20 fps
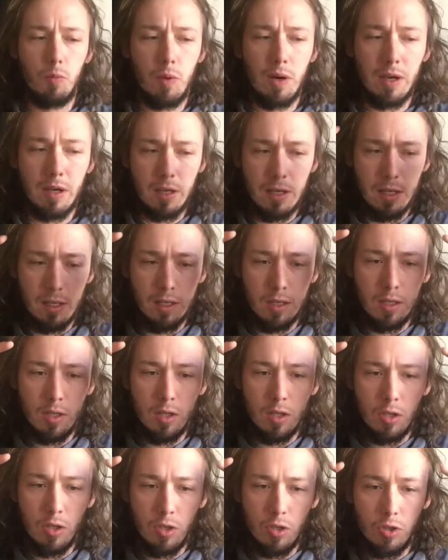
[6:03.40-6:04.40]
What can
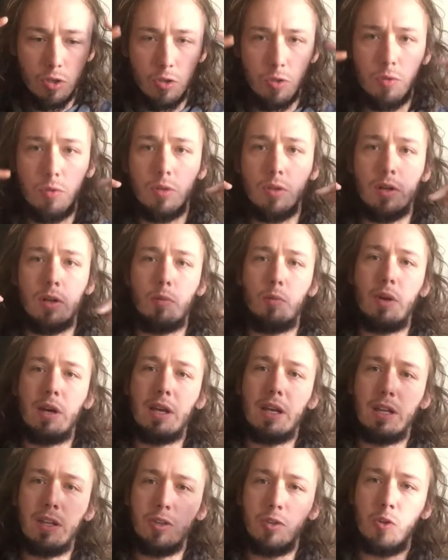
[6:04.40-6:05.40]
you learn? What
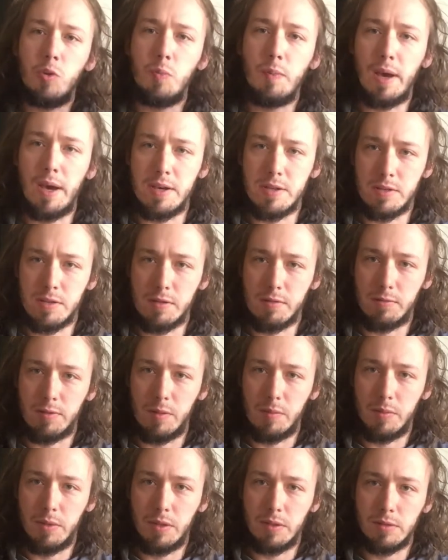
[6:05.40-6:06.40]
can you master
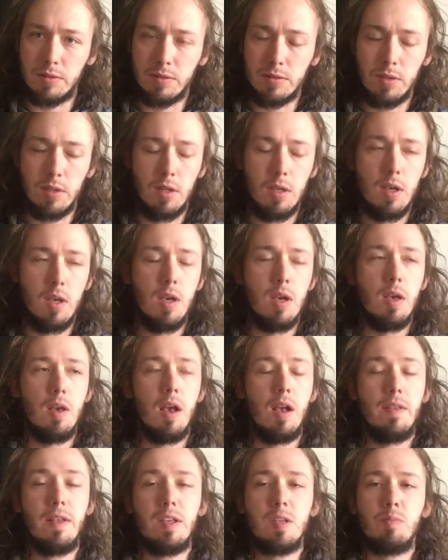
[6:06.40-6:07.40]
from this?
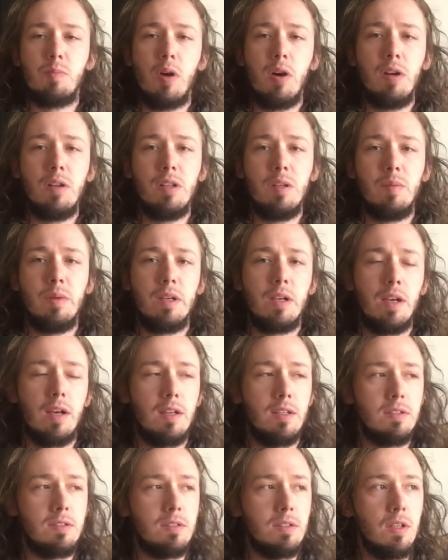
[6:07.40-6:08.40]
And that's partly
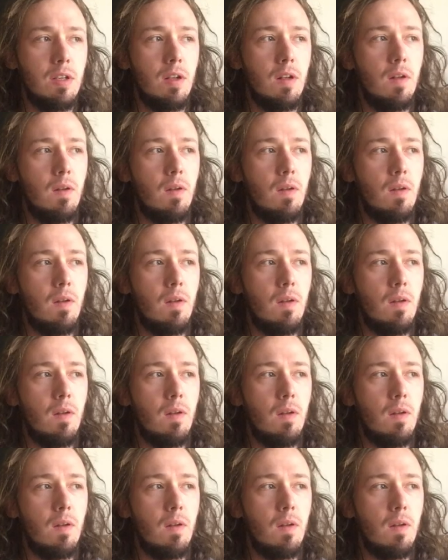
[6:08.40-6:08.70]
because